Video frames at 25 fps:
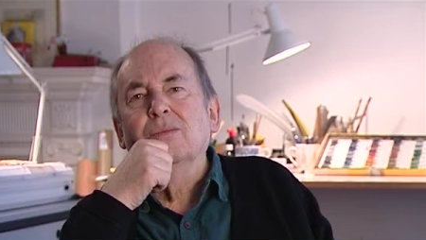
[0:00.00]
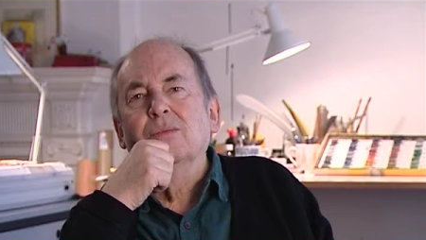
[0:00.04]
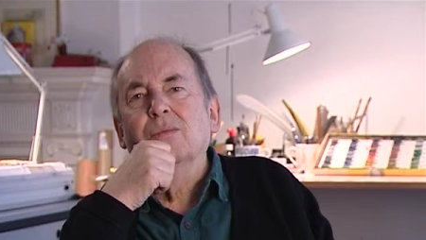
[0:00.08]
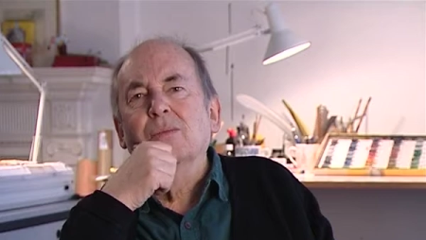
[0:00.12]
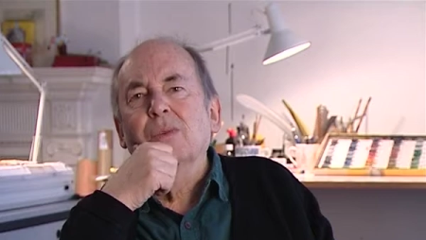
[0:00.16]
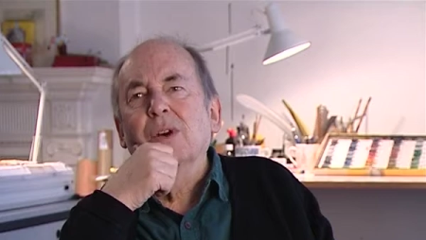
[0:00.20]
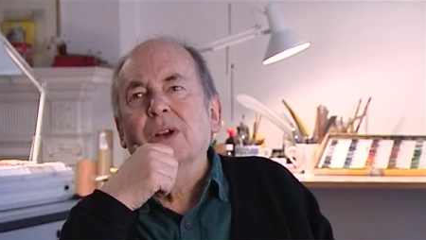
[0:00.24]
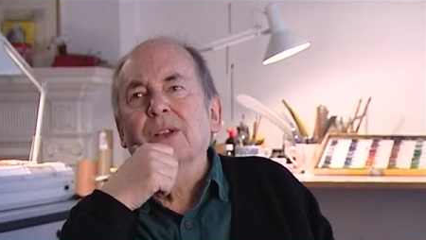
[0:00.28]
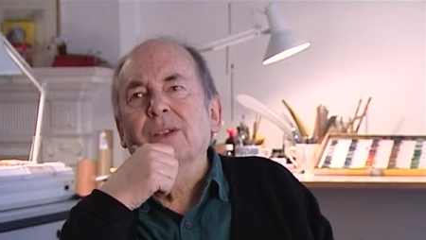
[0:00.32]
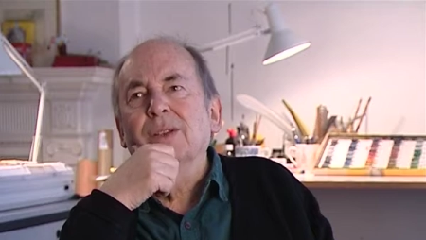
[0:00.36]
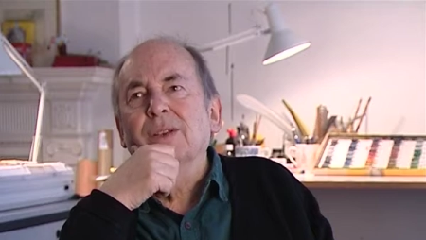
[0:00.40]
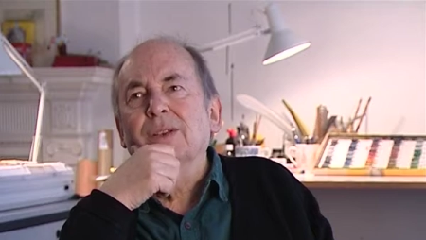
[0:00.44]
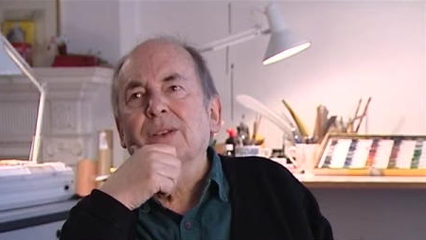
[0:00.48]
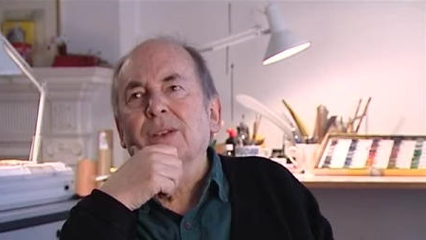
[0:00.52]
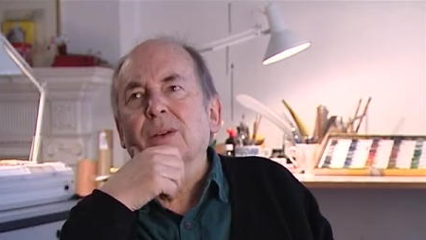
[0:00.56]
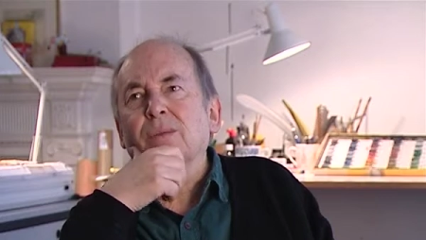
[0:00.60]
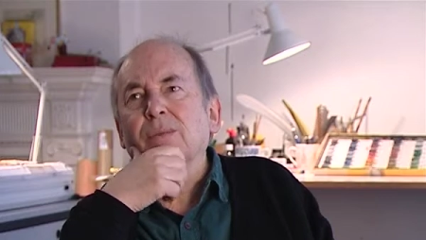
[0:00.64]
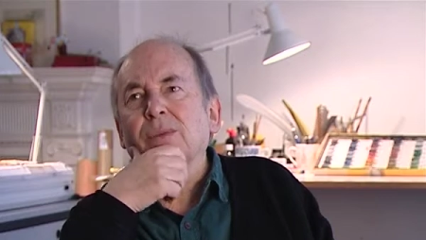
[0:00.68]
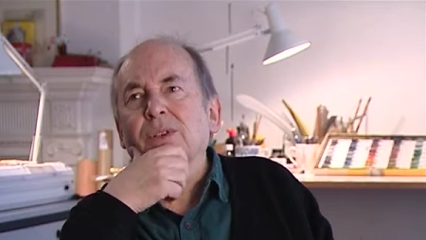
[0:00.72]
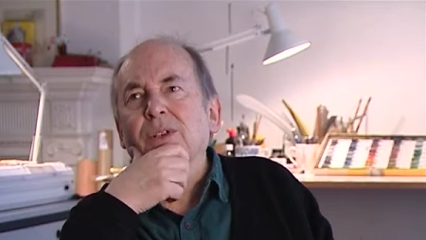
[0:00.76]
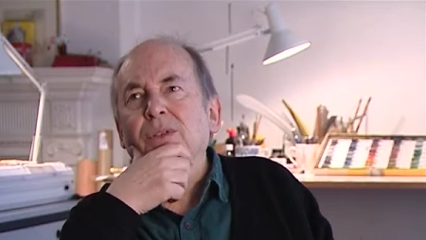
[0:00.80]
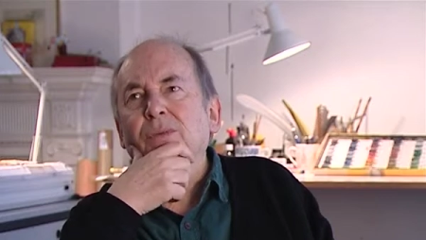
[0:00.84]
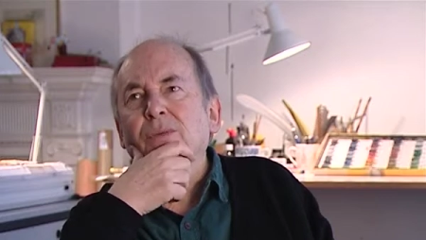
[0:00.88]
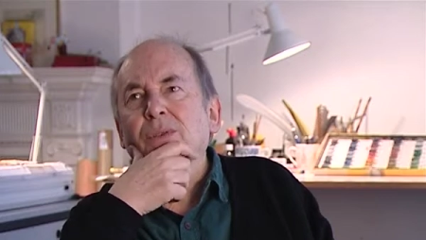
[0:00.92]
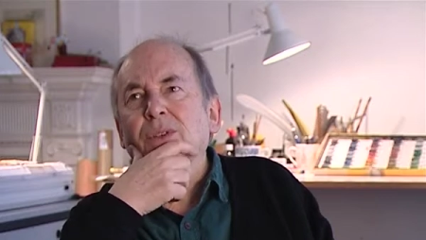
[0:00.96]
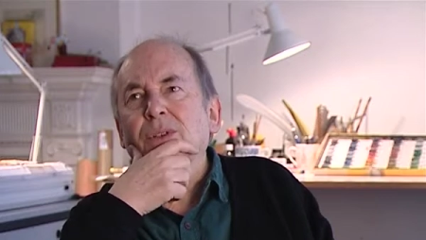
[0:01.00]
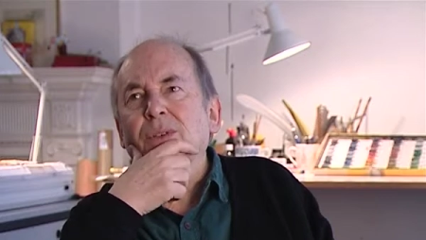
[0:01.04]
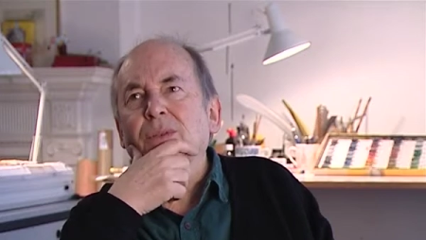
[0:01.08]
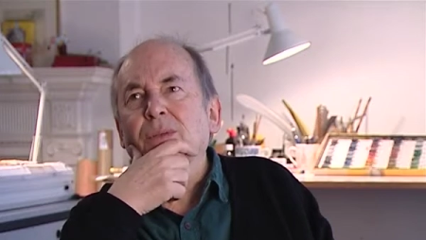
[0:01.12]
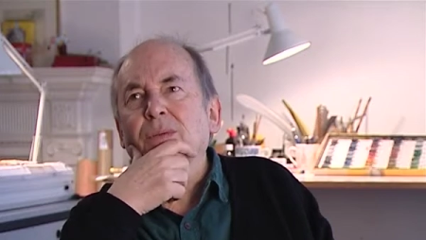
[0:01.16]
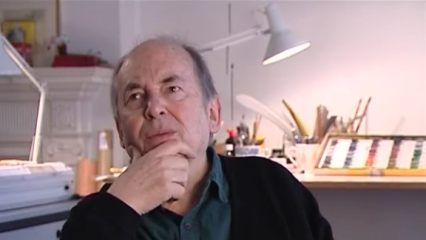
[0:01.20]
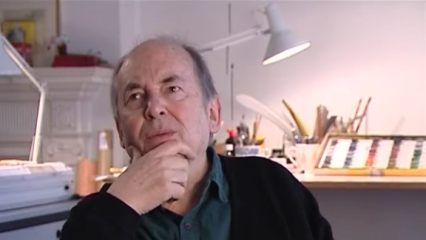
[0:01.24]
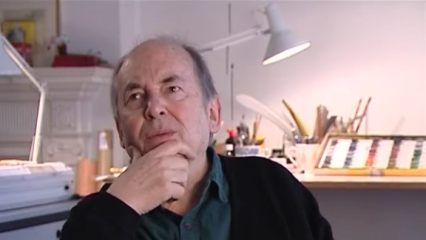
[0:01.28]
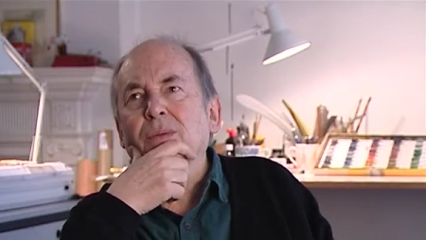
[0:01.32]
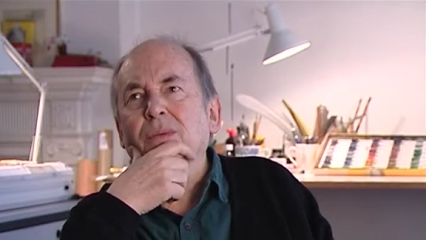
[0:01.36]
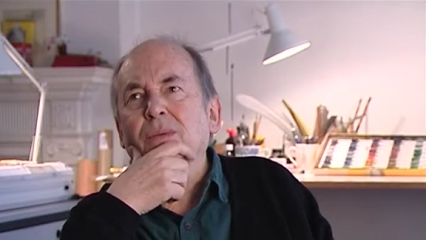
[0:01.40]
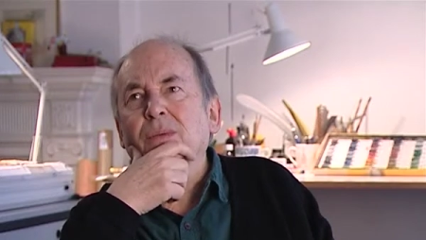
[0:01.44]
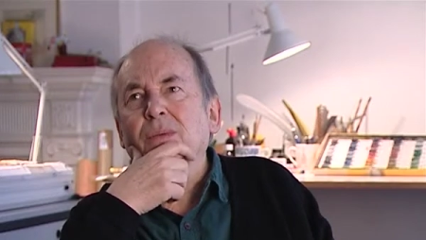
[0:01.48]
One subject
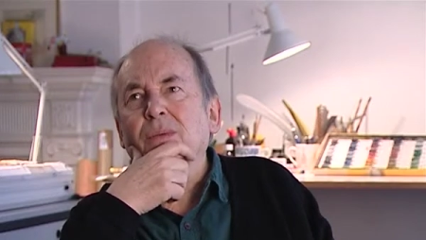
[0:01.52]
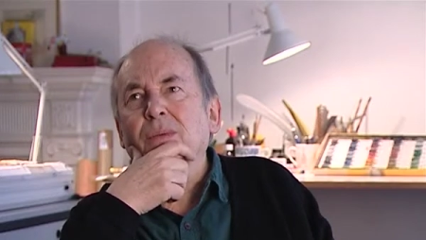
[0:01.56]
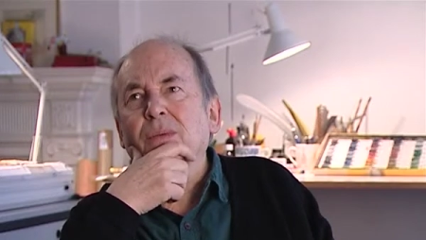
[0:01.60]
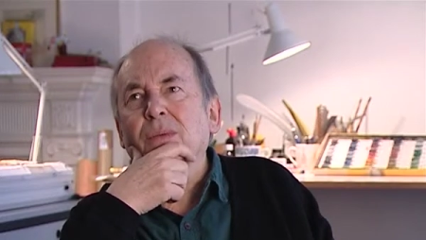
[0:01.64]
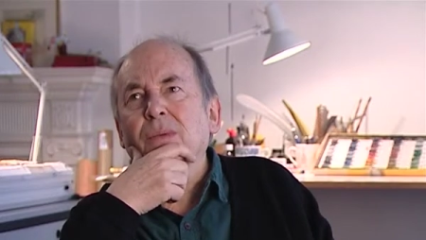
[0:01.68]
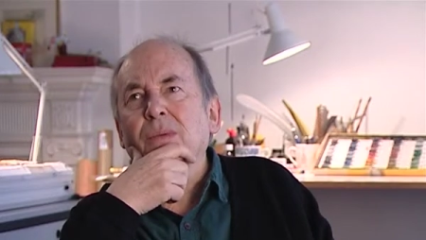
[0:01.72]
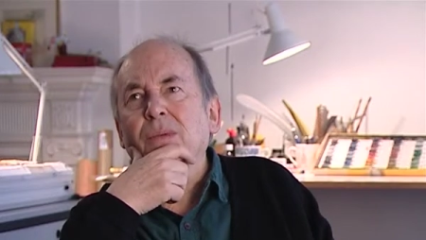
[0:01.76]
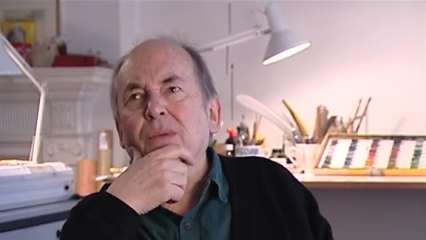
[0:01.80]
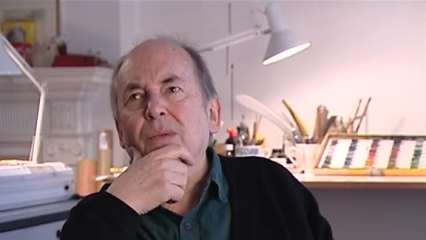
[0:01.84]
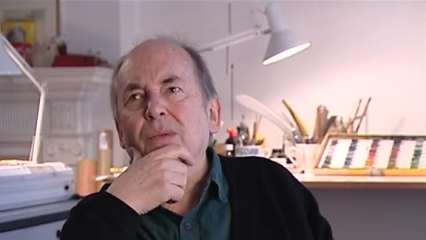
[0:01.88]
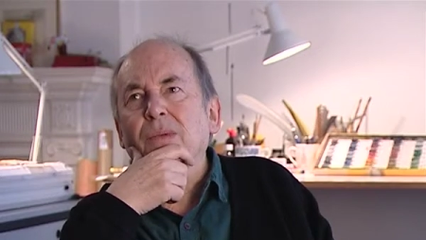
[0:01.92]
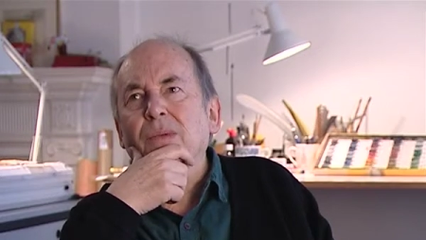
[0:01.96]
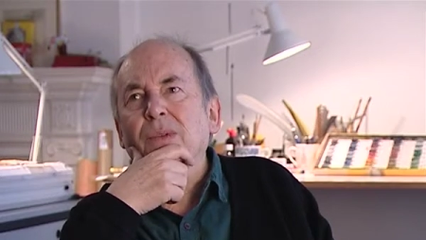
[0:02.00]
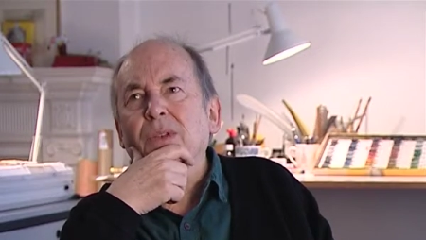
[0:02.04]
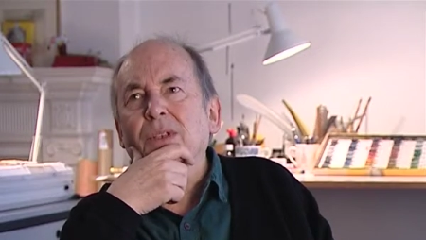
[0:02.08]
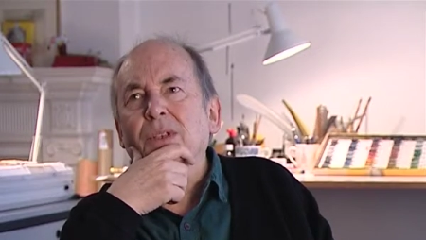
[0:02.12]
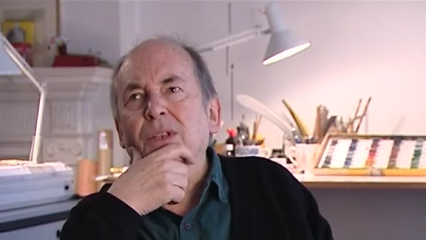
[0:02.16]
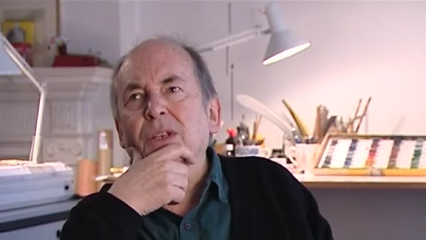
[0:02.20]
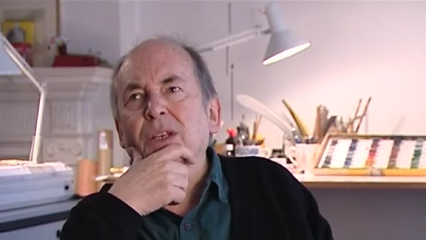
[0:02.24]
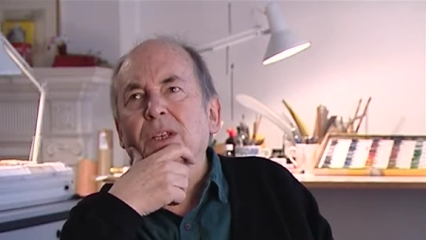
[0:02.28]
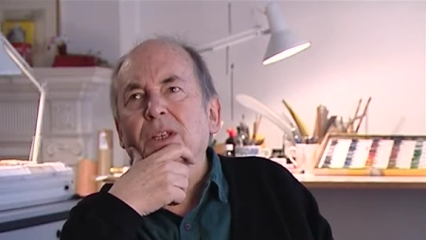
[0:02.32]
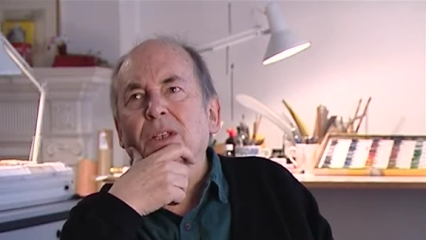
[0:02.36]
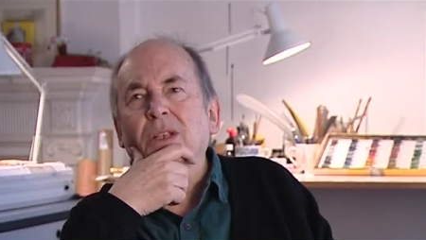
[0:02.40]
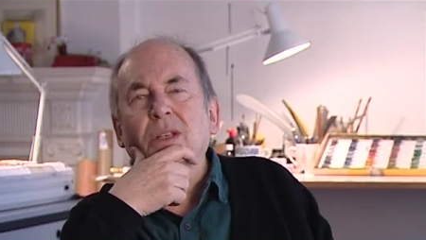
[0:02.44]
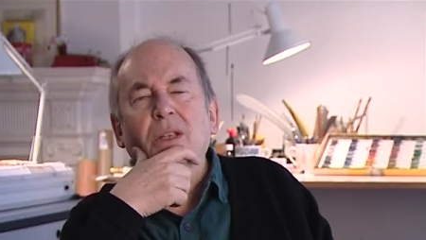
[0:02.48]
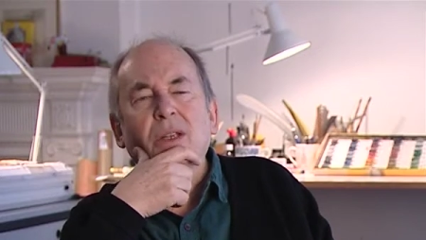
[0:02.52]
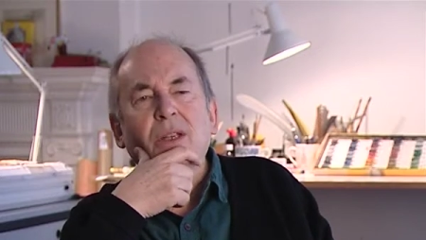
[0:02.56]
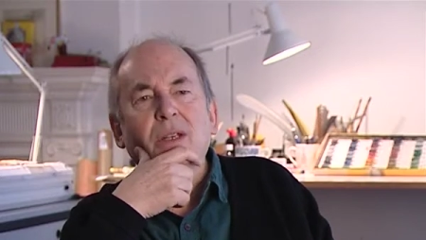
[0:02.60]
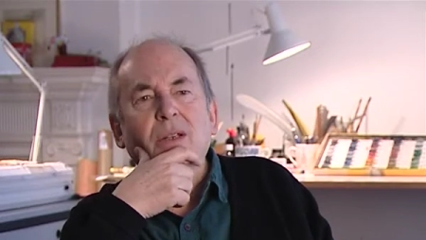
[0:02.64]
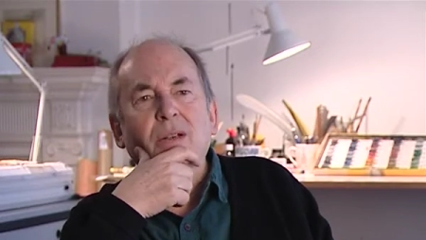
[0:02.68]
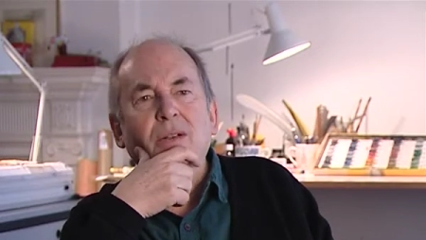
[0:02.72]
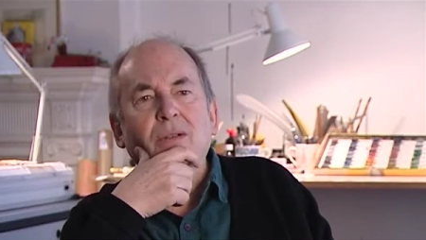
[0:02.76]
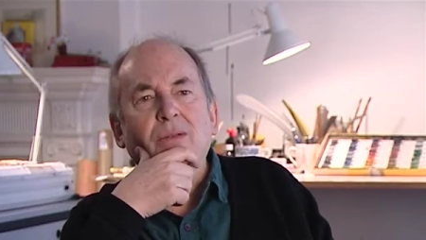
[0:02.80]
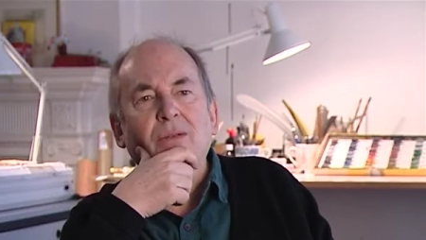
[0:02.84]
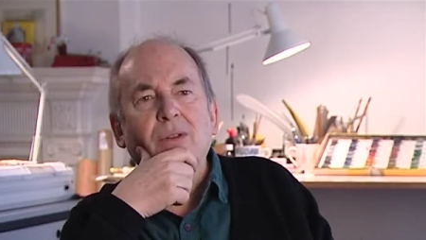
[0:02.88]
was 16